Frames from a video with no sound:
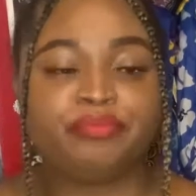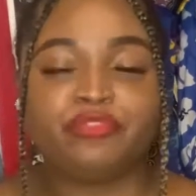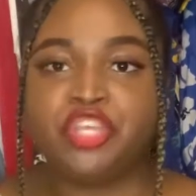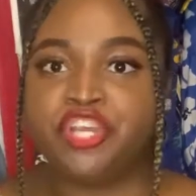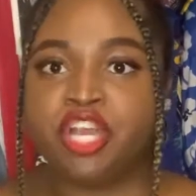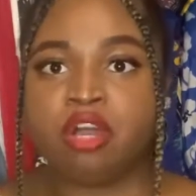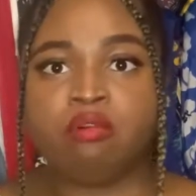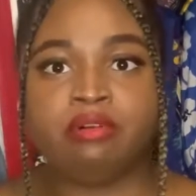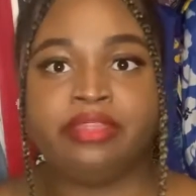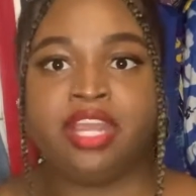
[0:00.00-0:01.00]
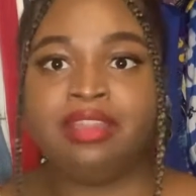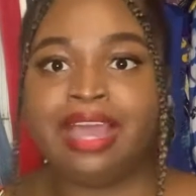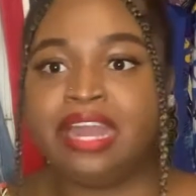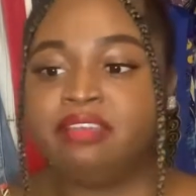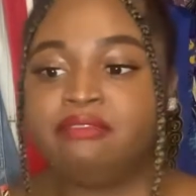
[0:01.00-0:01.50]
You know, there are a
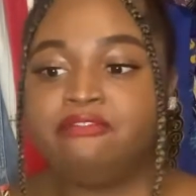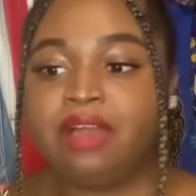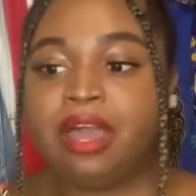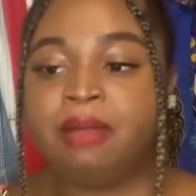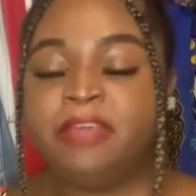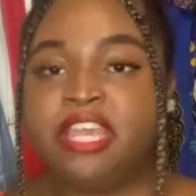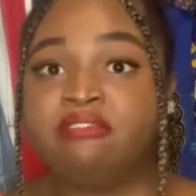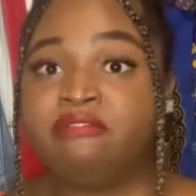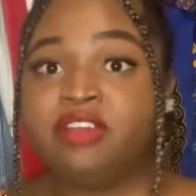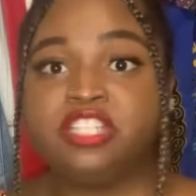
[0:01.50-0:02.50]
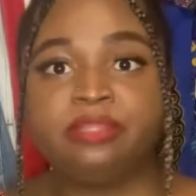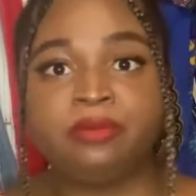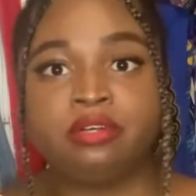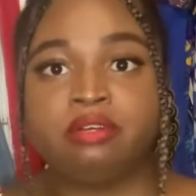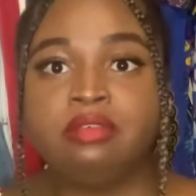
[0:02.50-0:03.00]
lot of
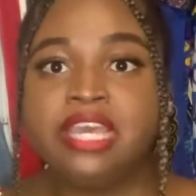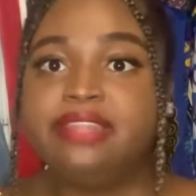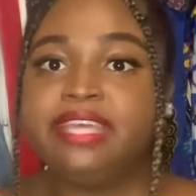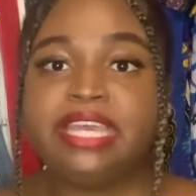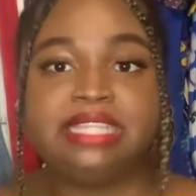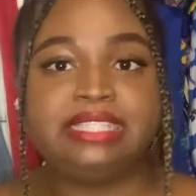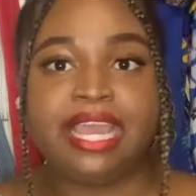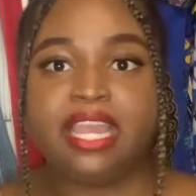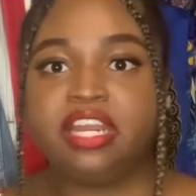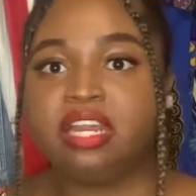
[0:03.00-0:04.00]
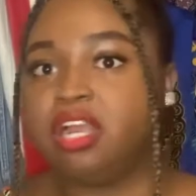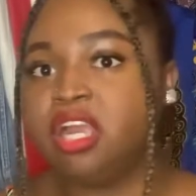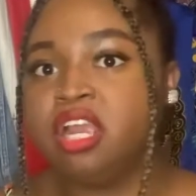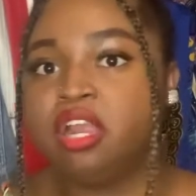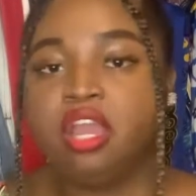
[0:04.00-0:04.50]
irreversible things that can
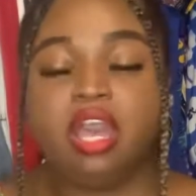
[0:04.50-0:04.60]
occur